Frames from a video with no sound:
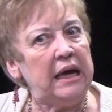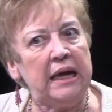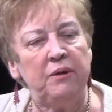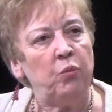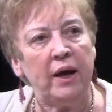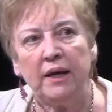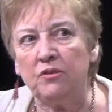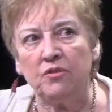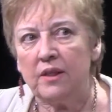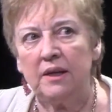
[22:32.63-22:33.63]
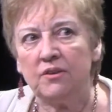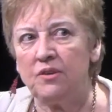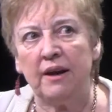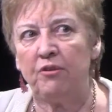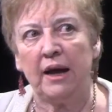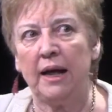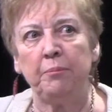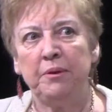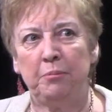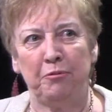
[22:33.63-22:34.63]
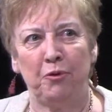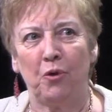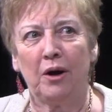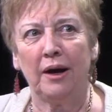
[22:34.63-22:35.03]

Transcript: in ways that it's never happened before.